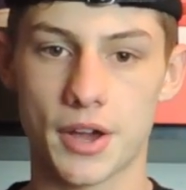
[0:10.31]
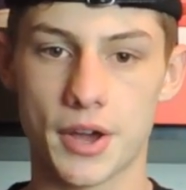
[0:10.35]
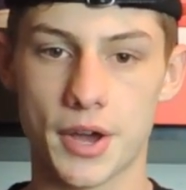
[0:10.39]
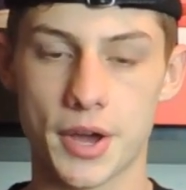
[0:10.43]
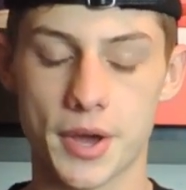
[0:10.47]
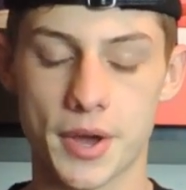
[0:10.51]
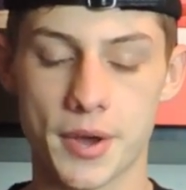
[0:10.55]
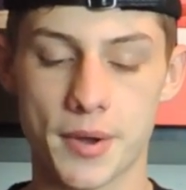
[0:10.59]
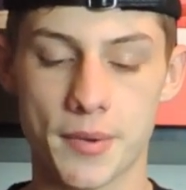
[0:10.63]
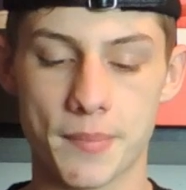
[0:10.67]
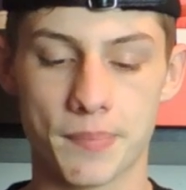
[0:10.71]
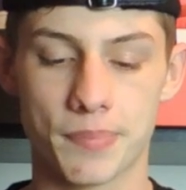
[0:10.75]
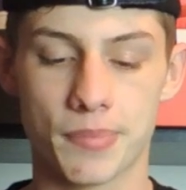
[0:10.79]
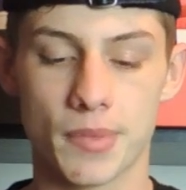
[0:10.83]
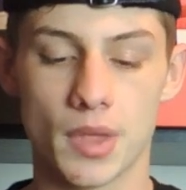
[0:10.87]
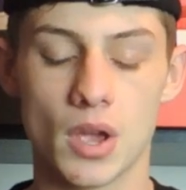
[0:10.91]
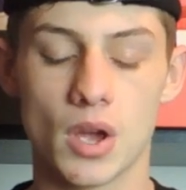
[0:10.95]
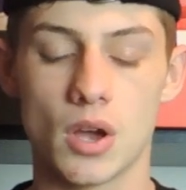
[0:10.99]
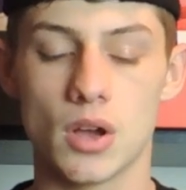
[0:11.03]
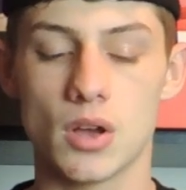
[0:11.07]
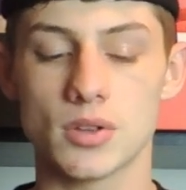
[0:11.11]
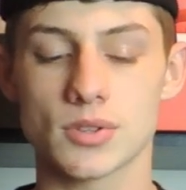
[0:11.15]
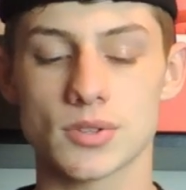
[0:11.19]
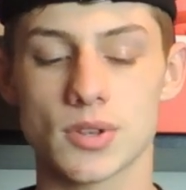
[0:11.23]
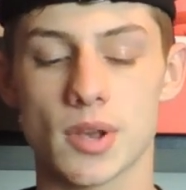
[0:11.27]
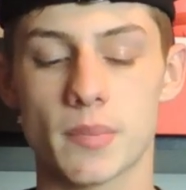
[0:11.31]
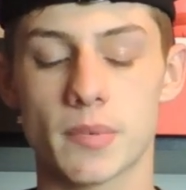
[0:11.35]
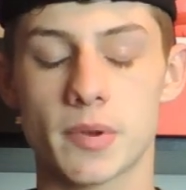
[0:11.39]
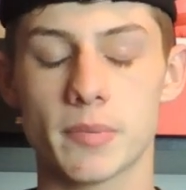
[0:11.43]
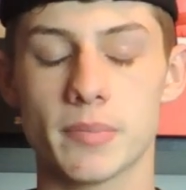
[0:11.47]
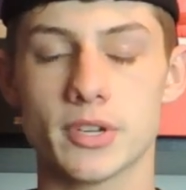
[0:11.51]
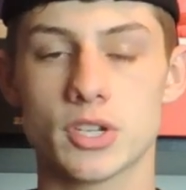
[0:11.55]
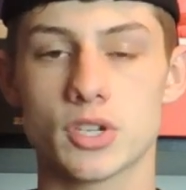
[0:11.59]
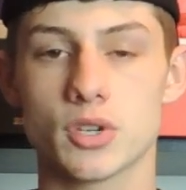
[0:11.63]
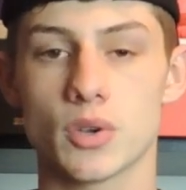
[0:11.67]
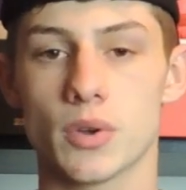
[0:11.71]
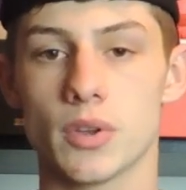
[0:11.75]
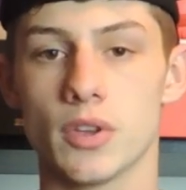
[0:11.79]
Um, also, I'm going
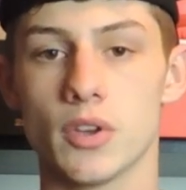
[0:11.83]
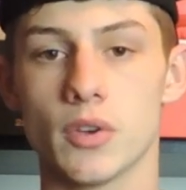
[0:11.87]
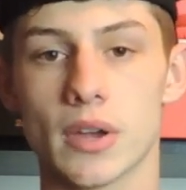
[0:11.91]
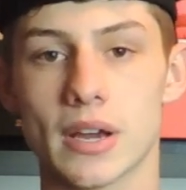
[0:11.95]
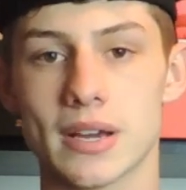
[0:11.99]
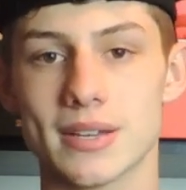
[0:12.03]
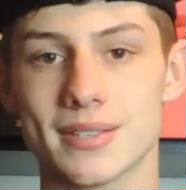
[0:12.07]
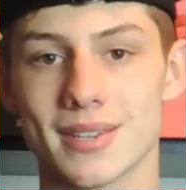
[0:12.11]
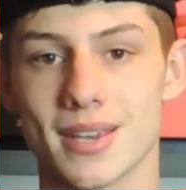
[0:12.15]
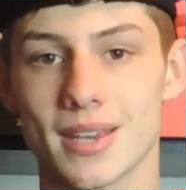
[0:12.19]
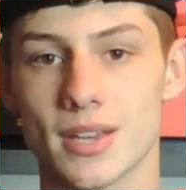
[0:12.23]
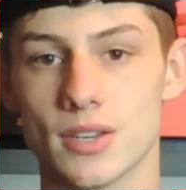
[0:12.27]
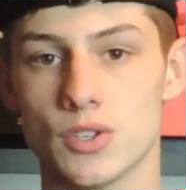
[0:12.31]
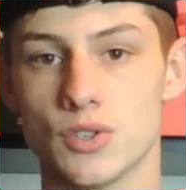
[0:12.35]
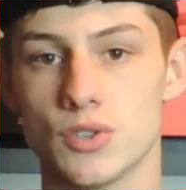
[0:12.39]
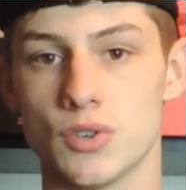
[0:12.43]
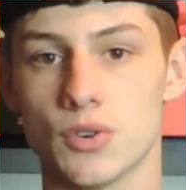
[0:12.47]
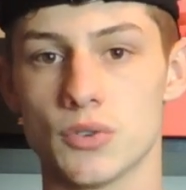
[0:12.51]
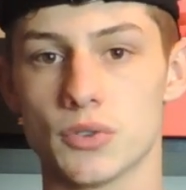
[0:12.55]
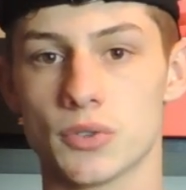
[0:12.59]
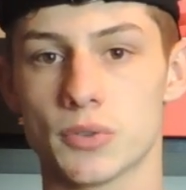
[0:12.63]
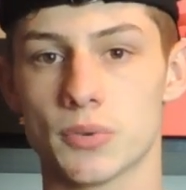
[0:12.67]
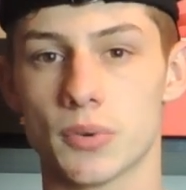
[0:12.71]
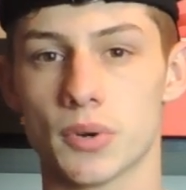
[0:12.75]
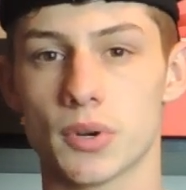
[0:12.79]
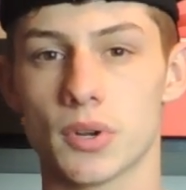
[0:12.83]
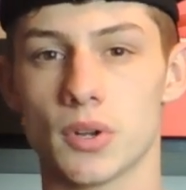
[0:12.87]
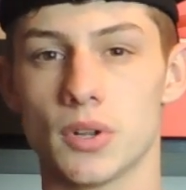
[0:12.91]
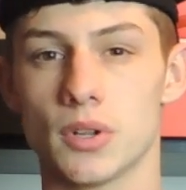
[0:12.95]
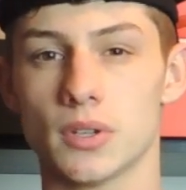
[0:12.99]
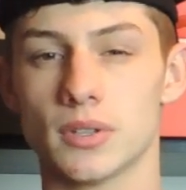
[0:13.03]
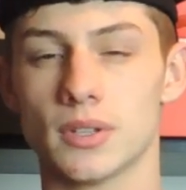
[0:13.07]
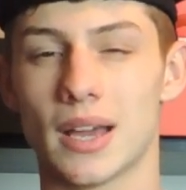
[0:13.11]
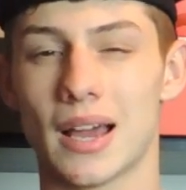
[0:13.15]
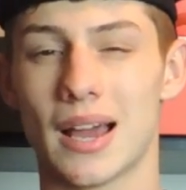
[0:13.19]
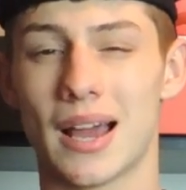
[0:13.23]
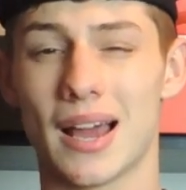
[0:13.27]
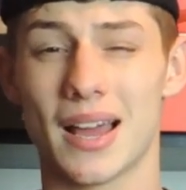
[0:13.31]
to be showing you guys a Juice
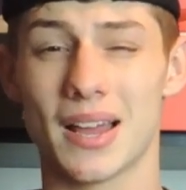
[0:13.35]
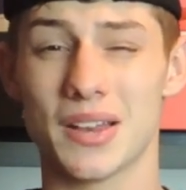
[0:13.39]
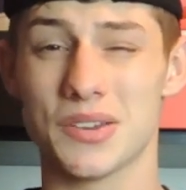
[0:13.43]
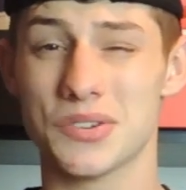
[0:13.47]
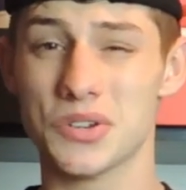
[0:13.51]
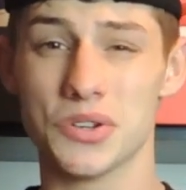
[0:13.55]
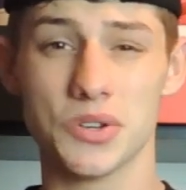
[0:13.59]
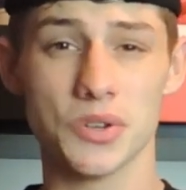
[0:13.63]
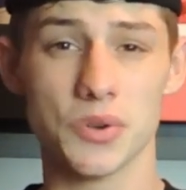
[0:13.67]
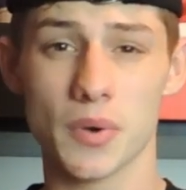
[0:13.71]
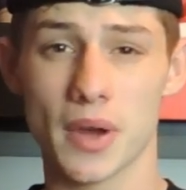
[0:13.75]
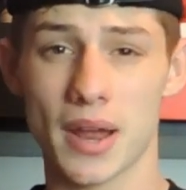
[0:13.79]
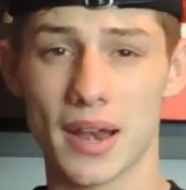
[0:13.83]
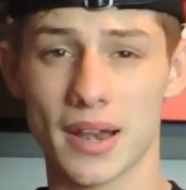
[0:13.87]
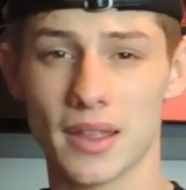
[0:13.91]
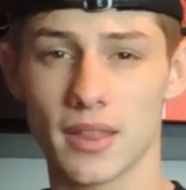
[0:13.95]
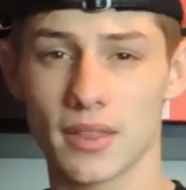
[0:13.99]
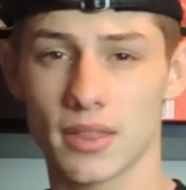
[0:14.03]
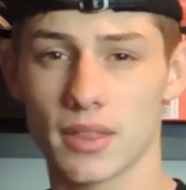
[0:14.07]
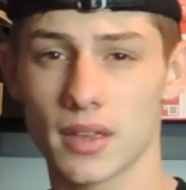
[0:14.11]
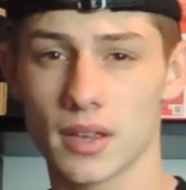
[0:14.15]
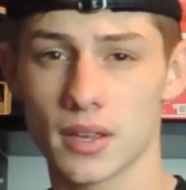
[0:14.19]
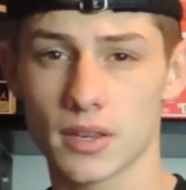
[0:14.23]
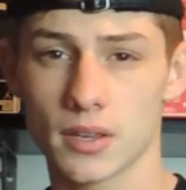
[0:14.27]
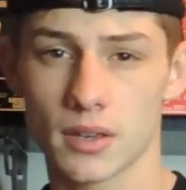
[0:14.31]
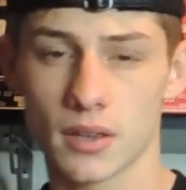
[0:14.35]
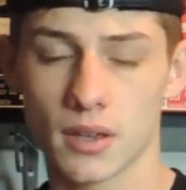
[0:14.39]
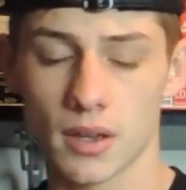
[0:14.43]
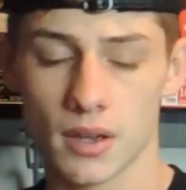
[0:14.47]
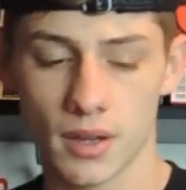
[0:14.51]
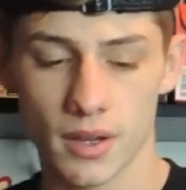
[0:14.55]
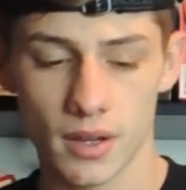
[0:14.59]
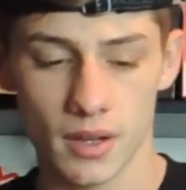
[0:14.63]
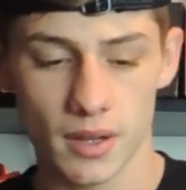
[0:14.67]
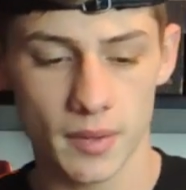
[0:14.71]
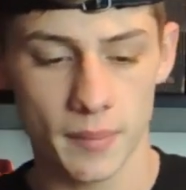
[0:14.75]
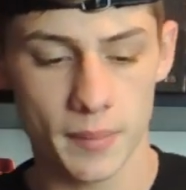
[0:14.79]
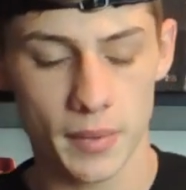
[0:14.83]
WRLD I'd Do Anything
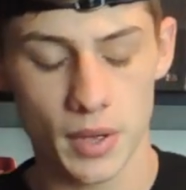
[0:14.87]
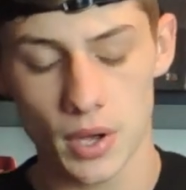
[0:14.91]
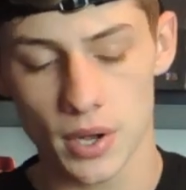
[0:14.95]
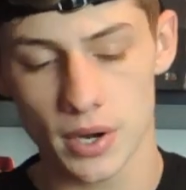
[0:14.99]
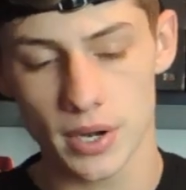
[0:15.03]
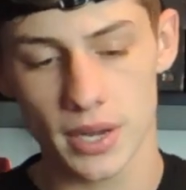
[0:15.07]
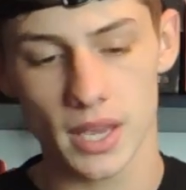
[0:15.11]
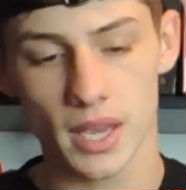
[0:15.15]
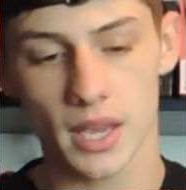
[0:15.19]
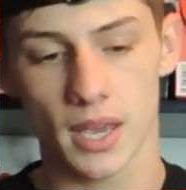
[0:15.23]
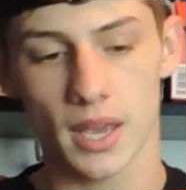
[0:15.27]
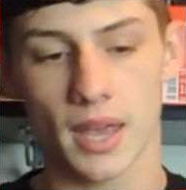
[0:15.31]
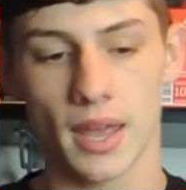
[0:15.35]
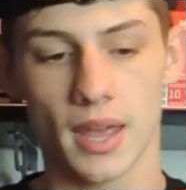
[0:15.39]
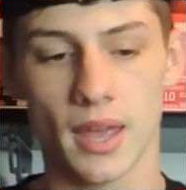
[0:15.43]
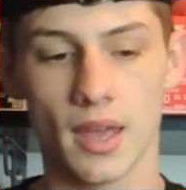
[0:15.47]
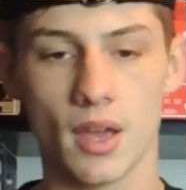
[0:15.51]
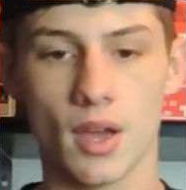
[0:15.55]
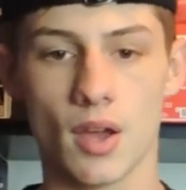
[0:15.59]
um, hoodie.